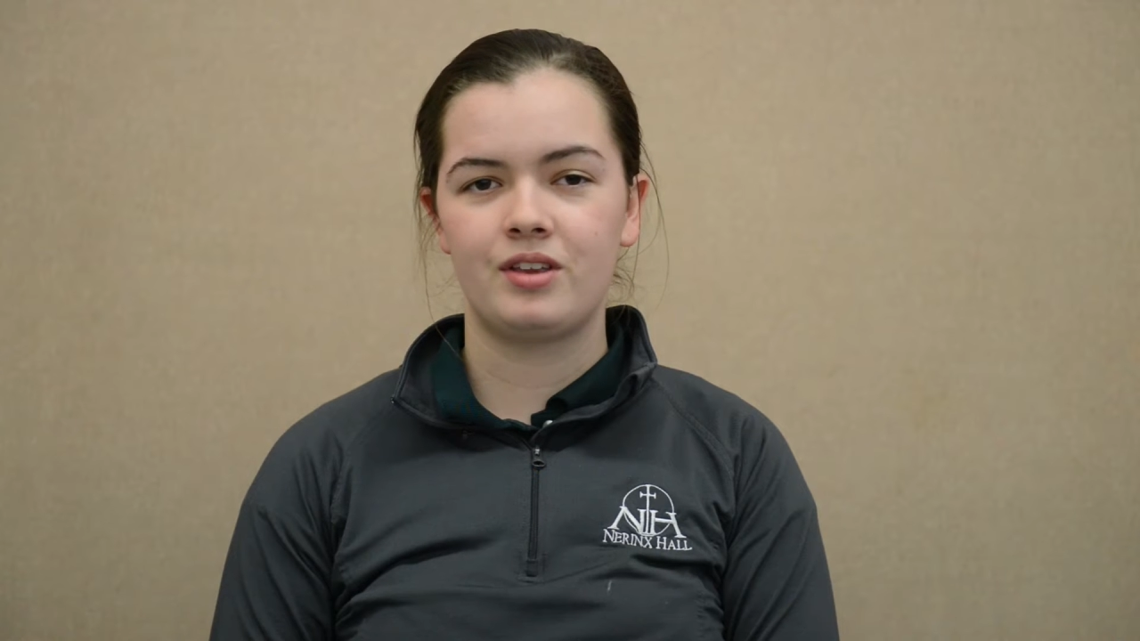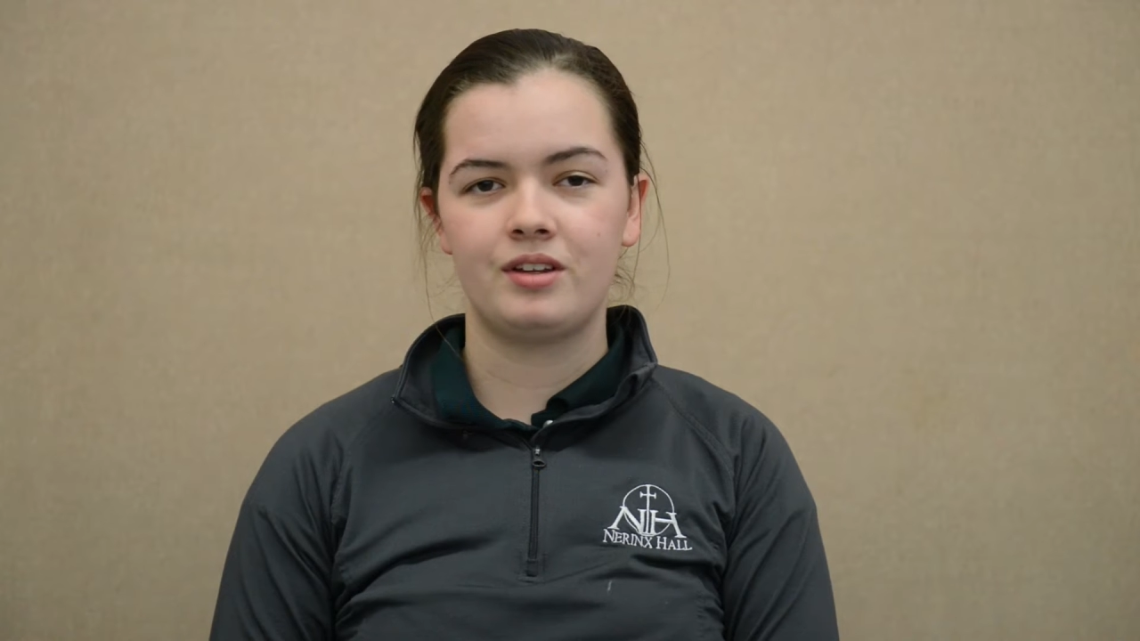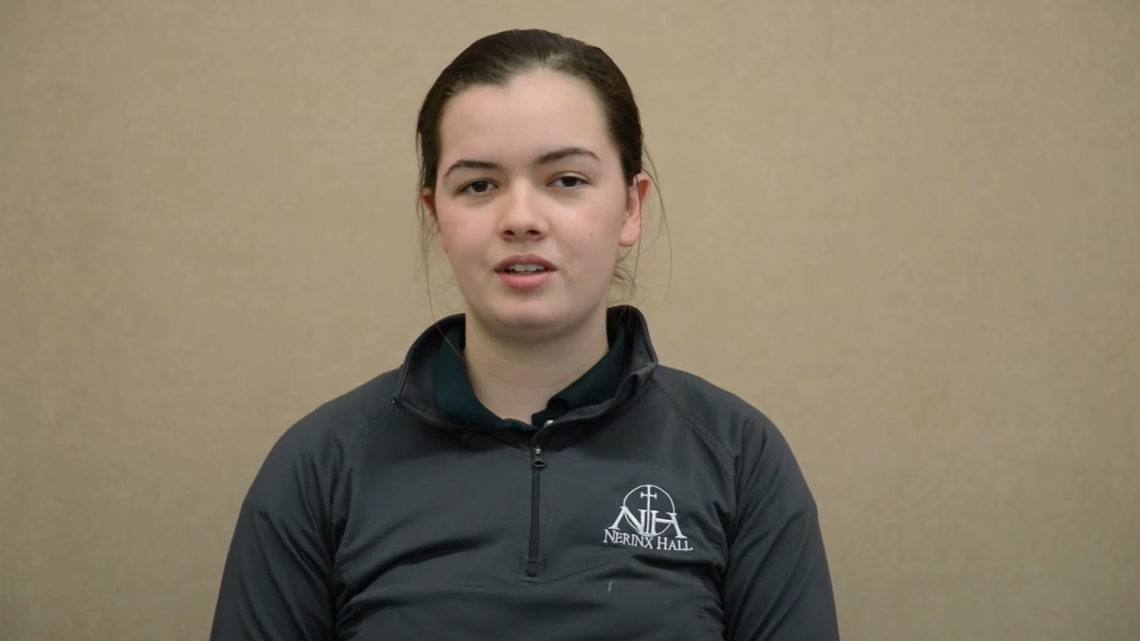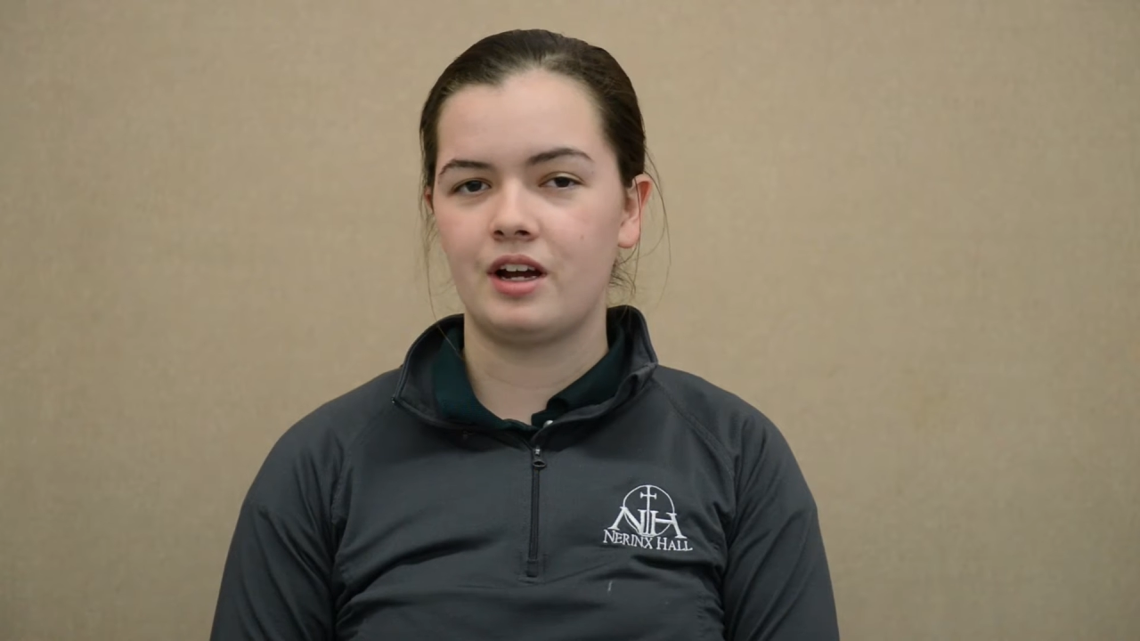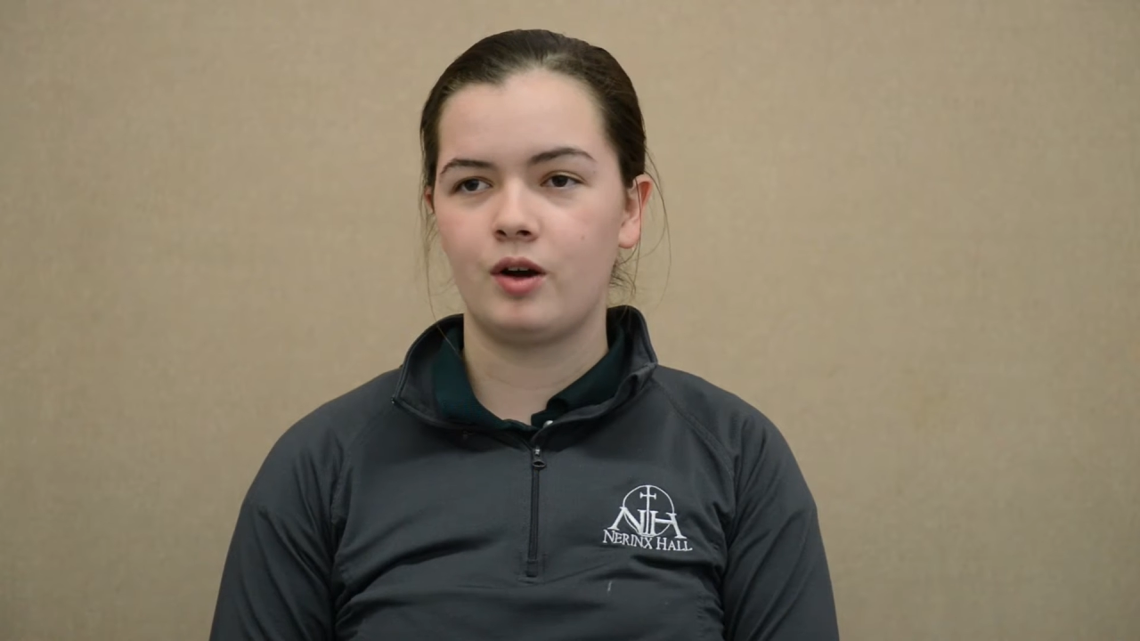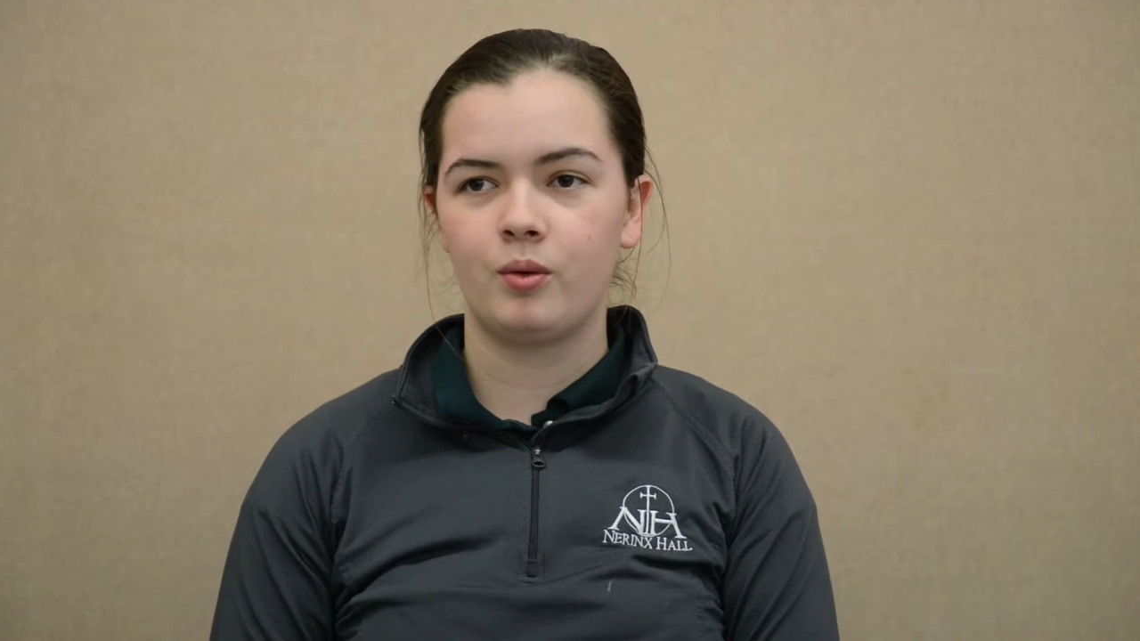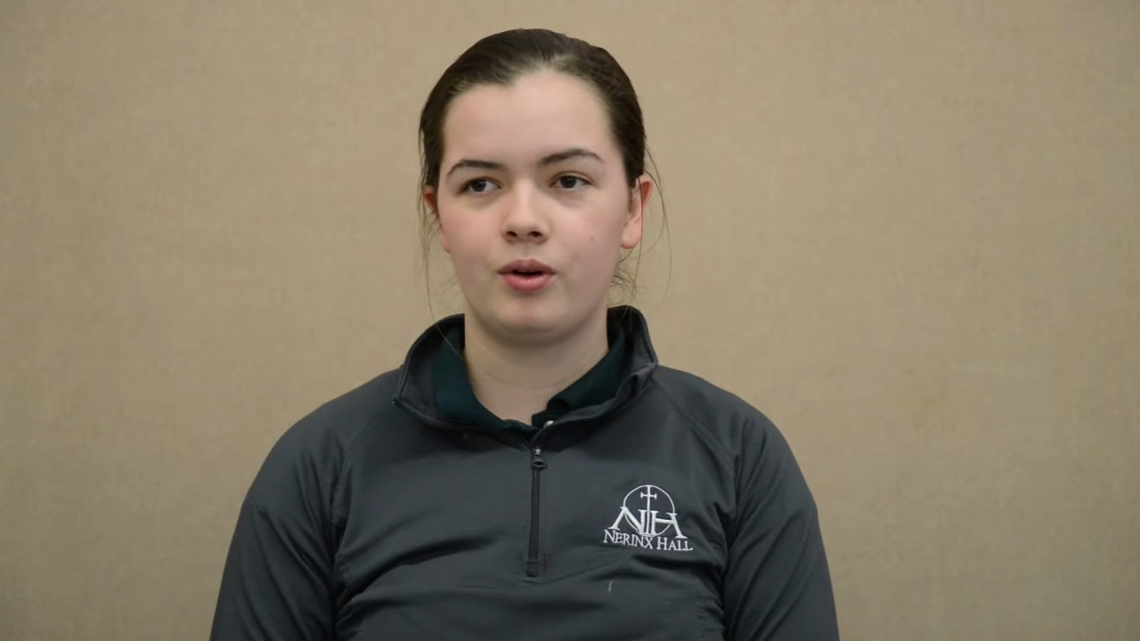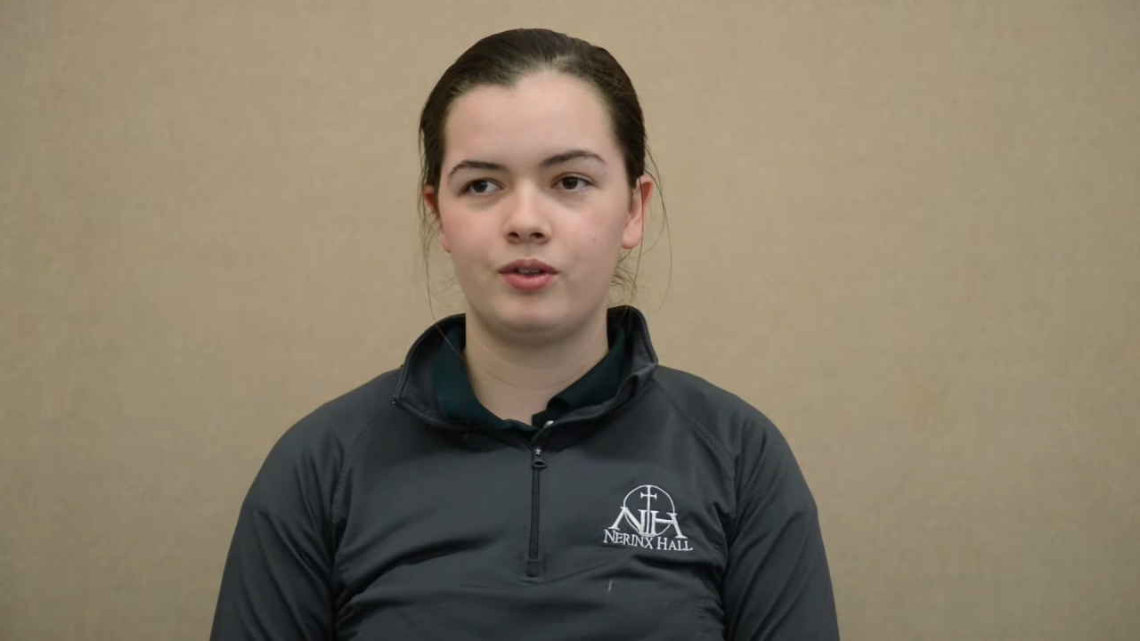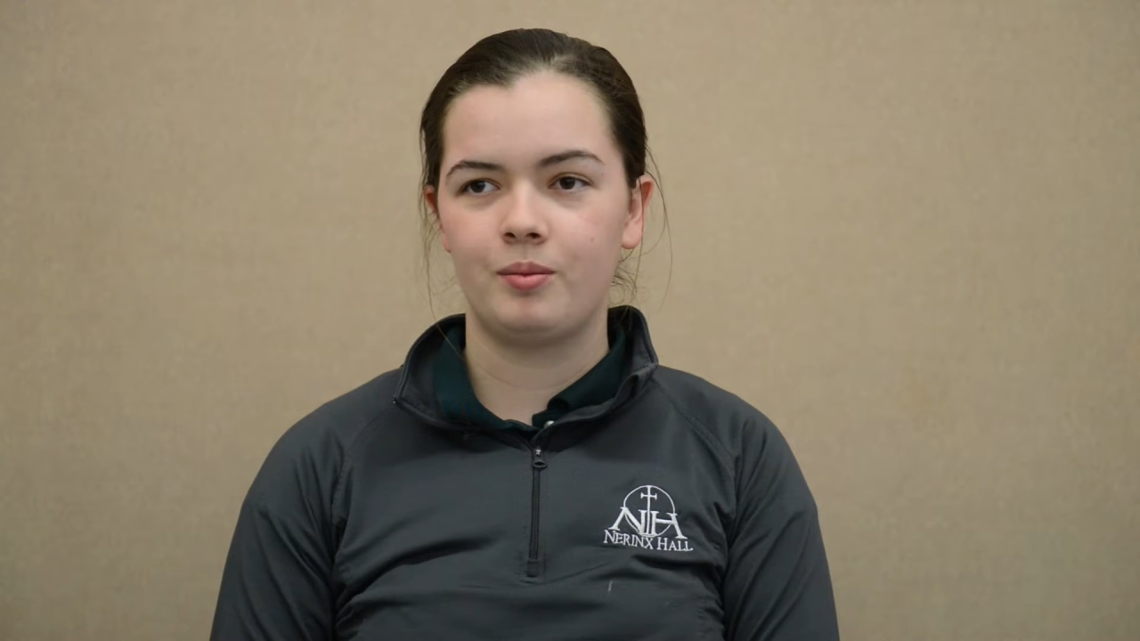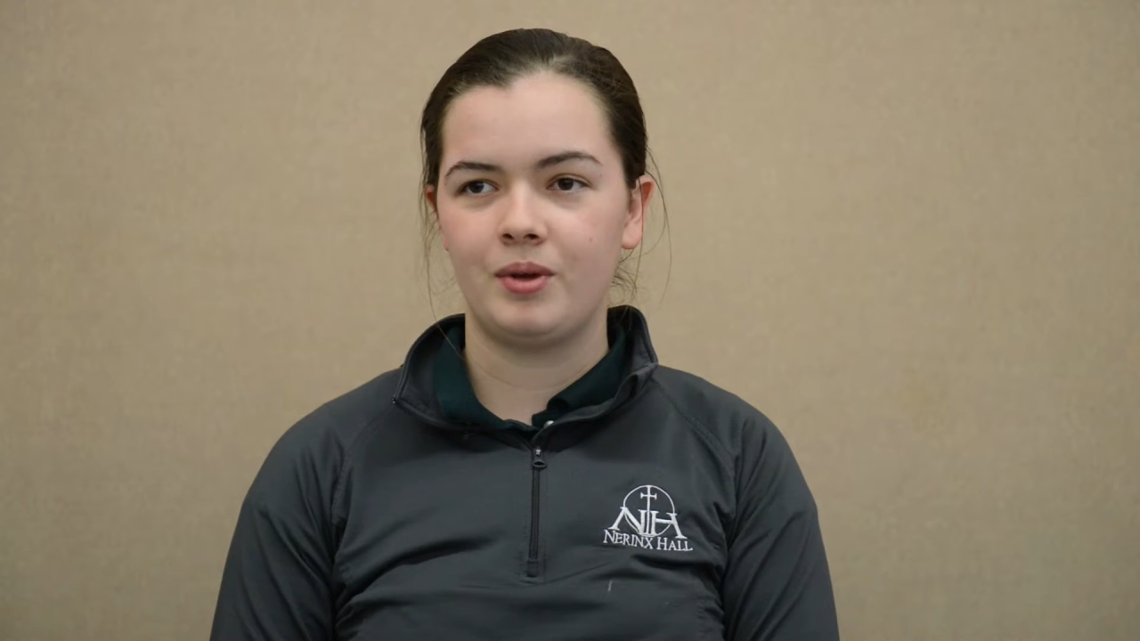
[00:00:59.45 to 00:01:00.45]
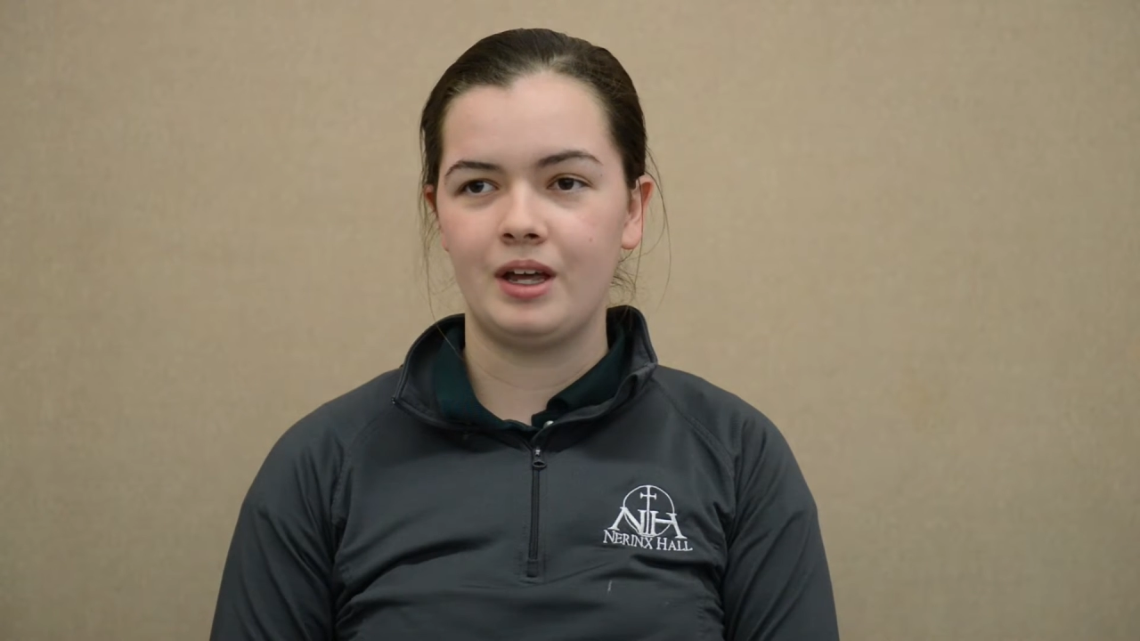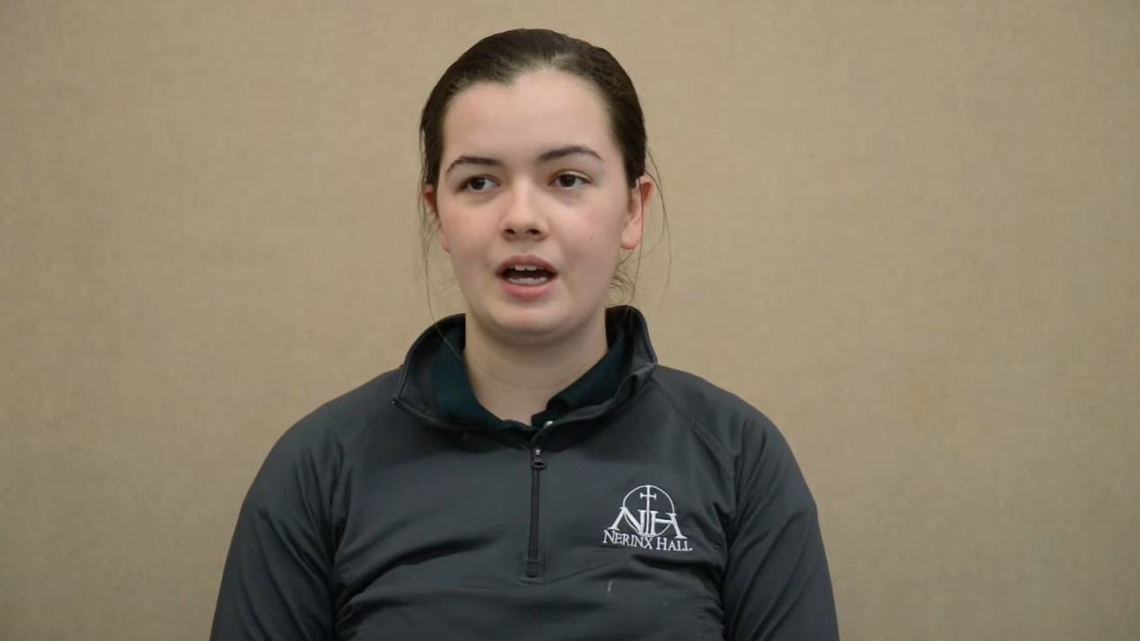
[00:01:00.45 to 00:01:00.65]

entire world to me.